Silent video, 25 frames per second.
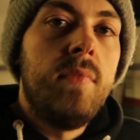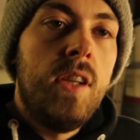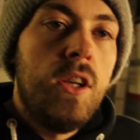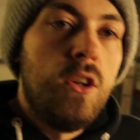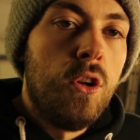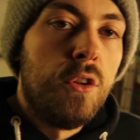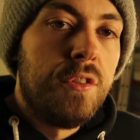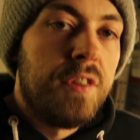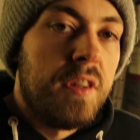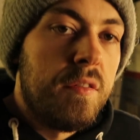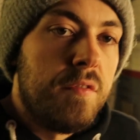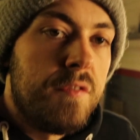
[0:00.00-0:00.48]

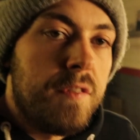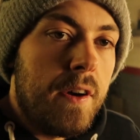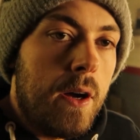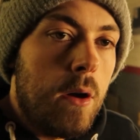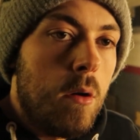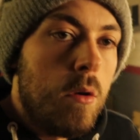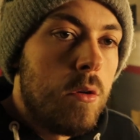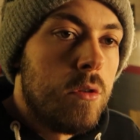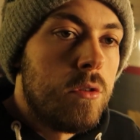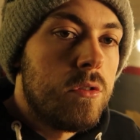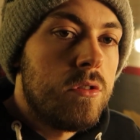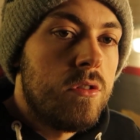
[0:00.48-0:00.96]
Nothing
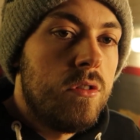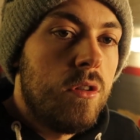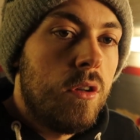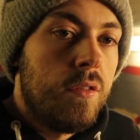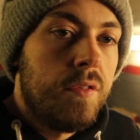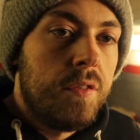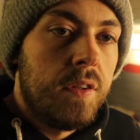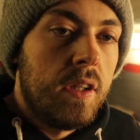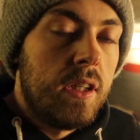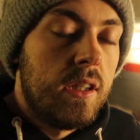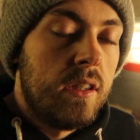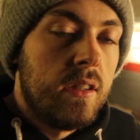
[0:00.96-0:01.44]
fouls,
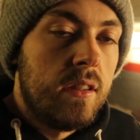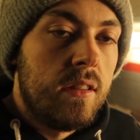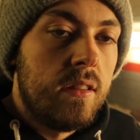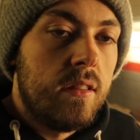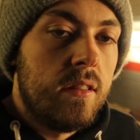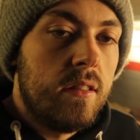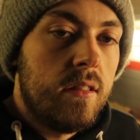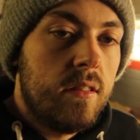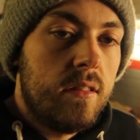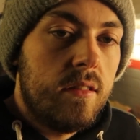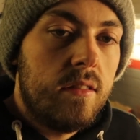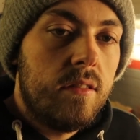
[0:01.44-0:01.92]

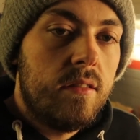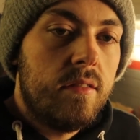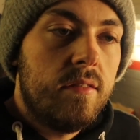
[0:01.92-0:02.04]
nothing,